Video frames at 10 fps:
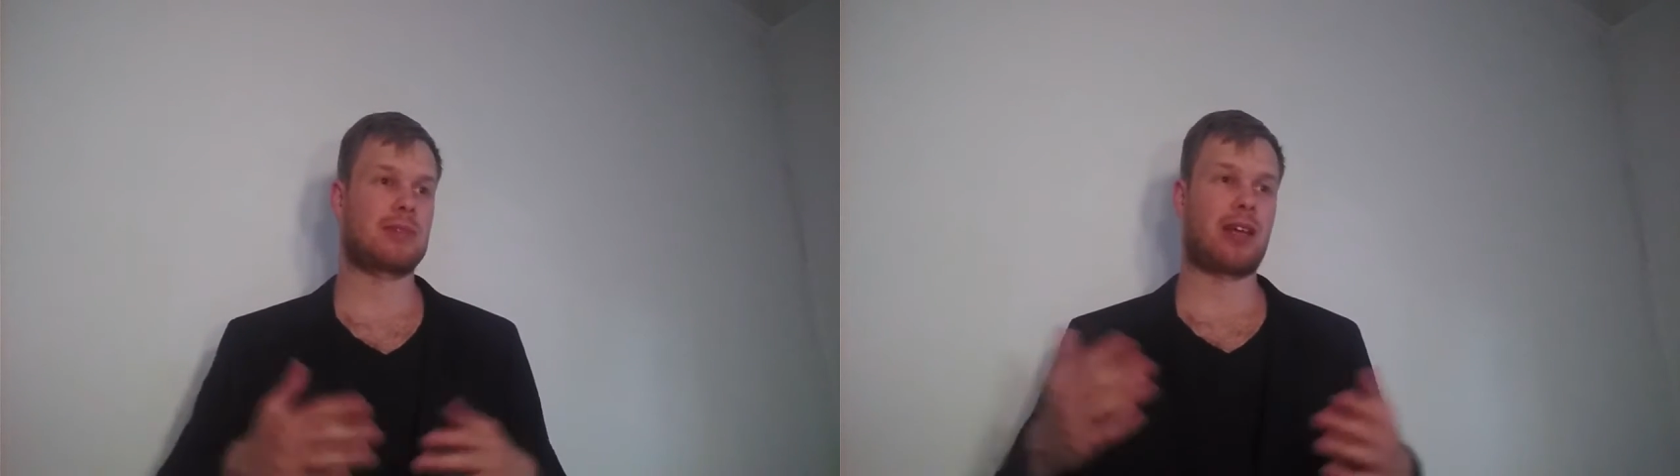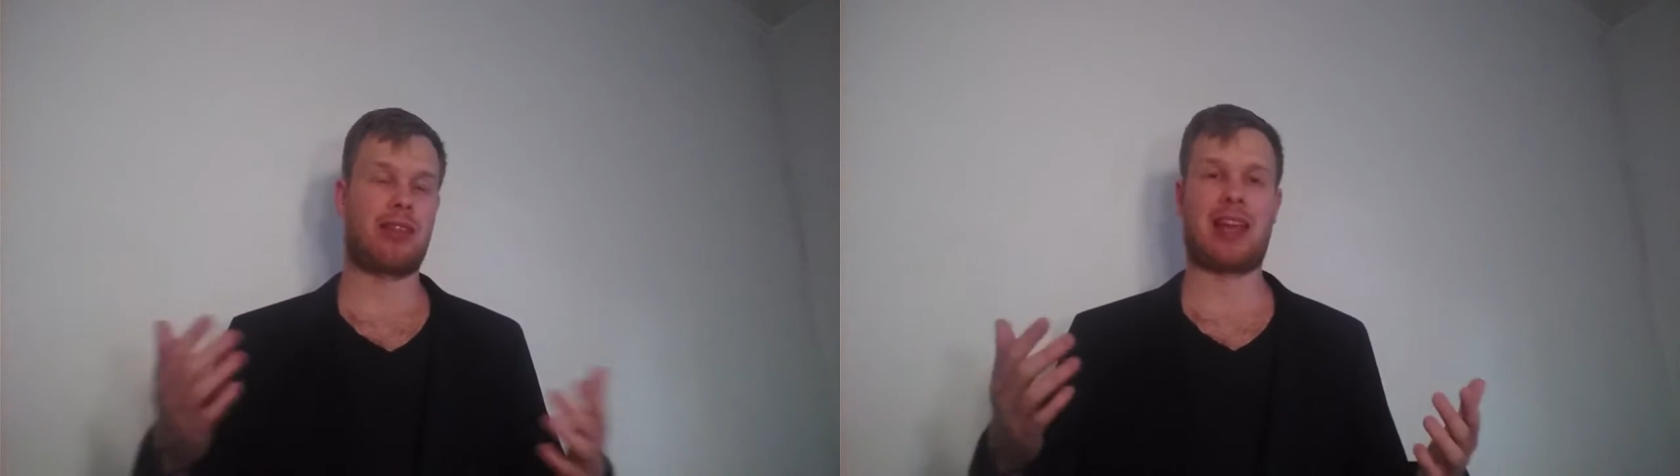
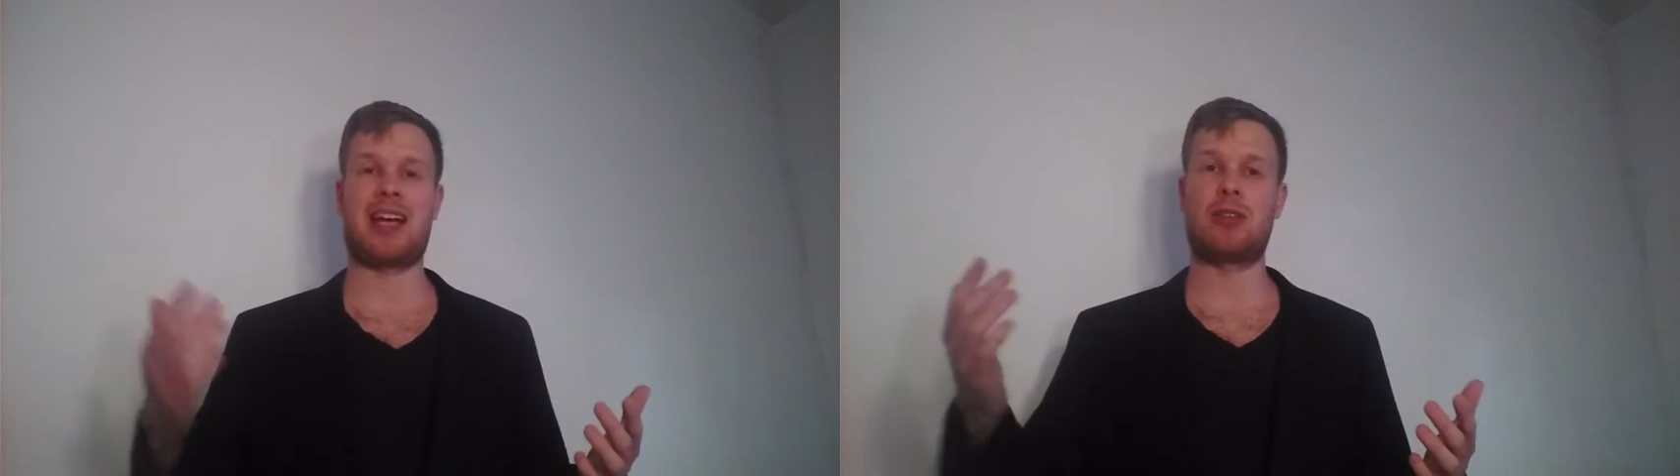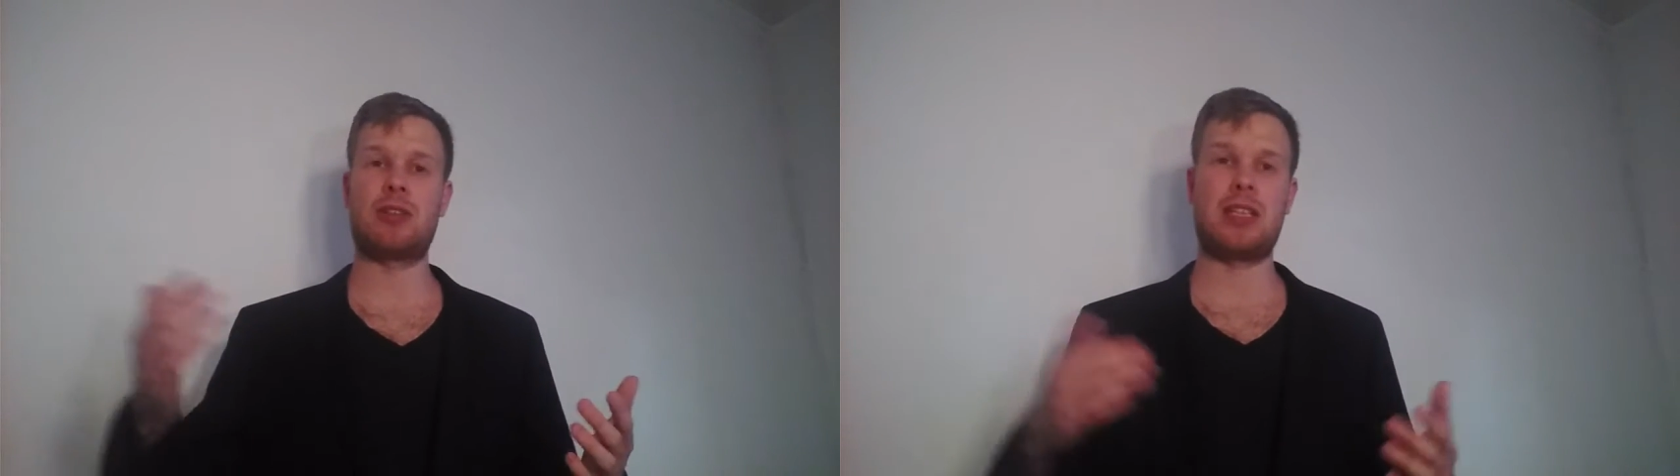they
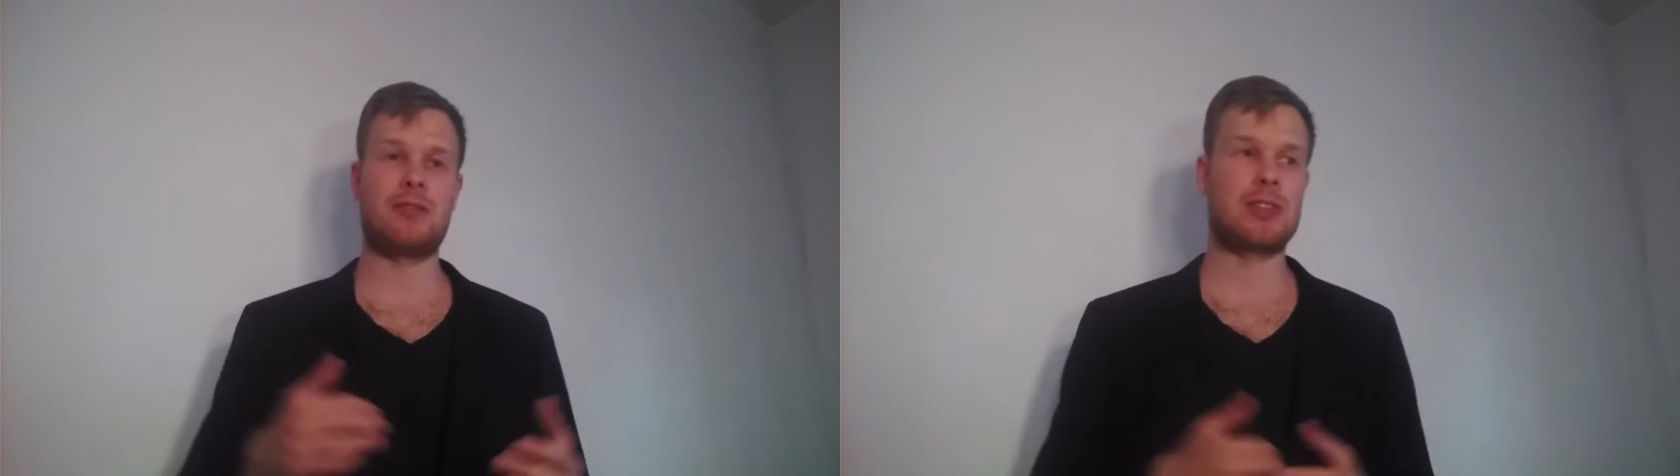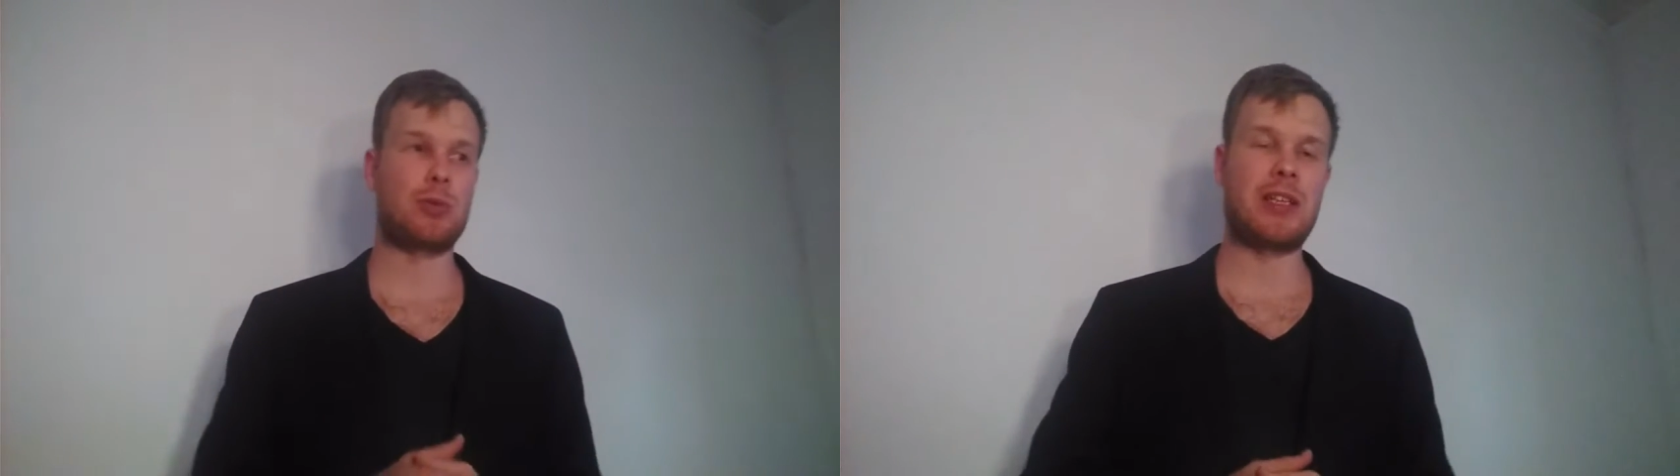are not
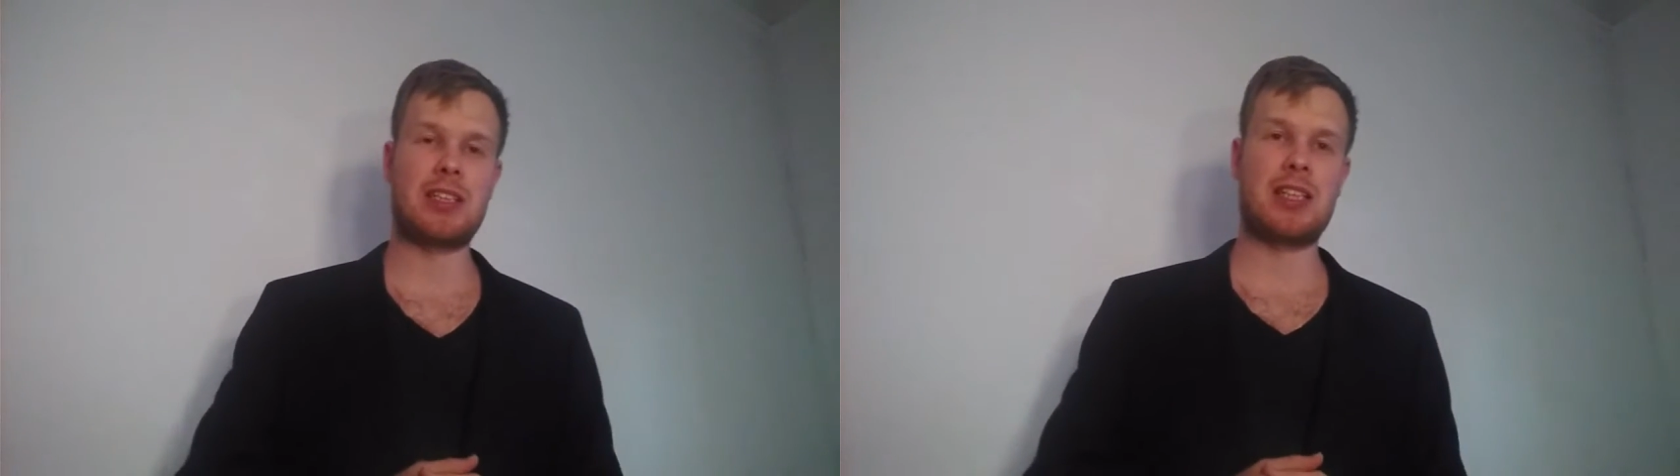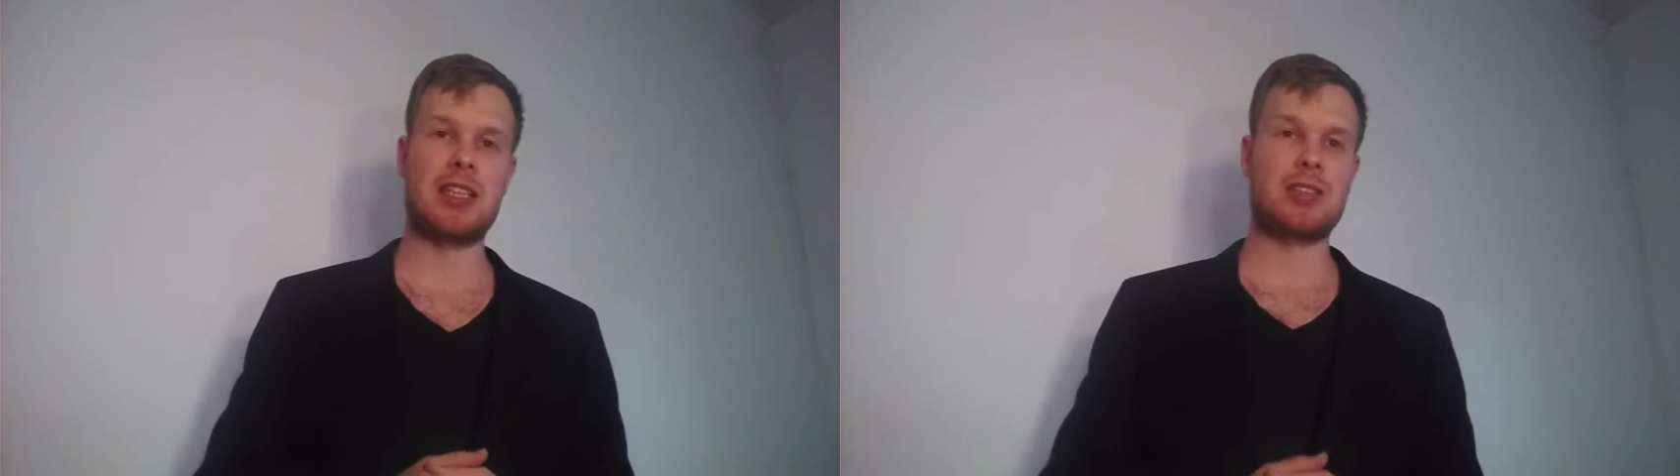even
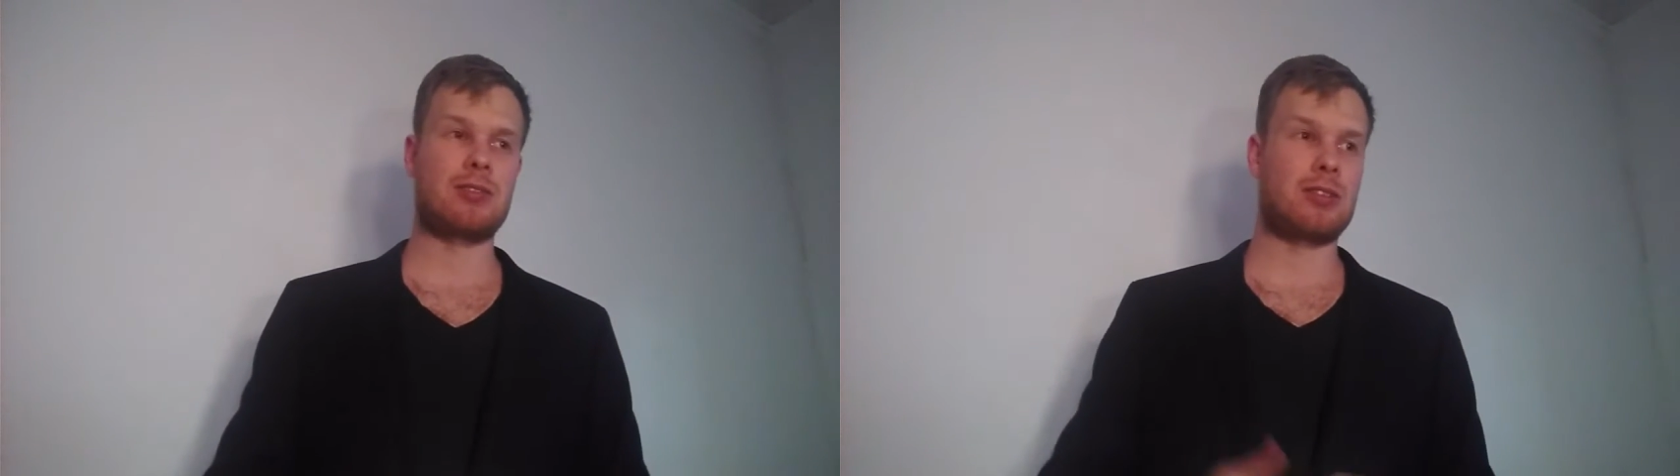20 years old,